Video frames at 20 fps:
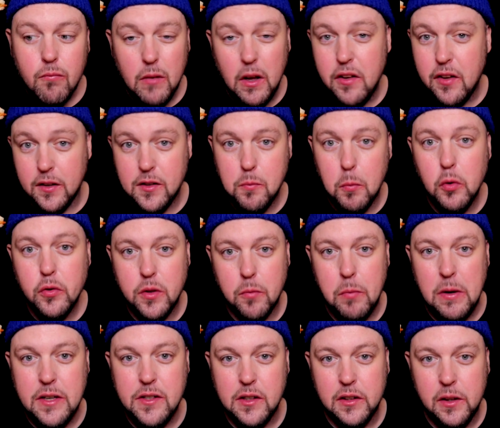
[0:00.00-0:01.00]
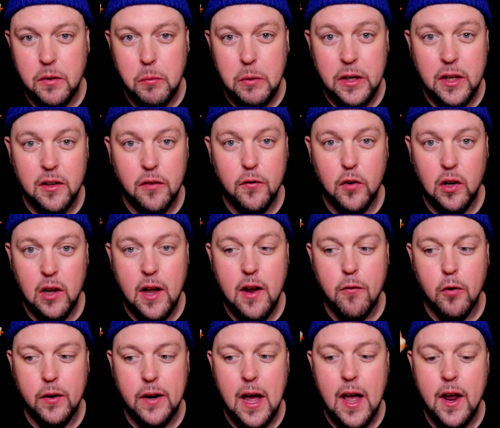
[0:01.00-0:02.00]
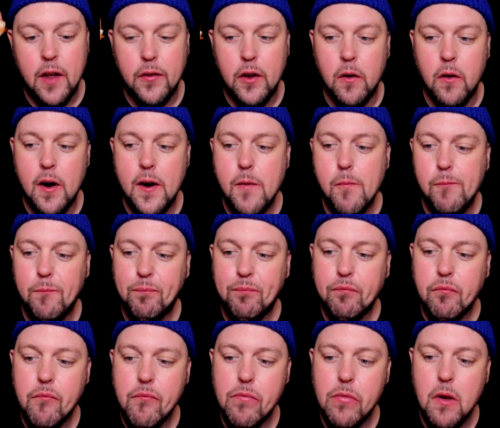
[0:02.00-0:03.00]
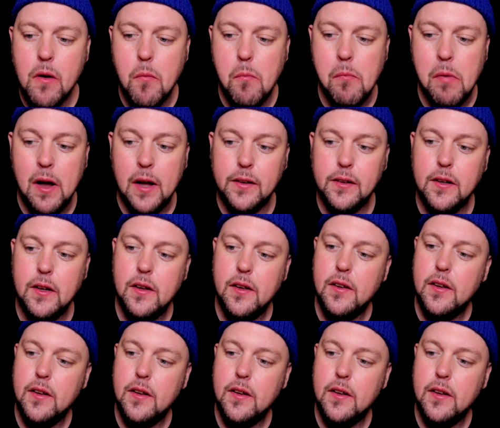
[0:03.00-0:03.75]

he's like supposed to basically be in for life or die in there, right? But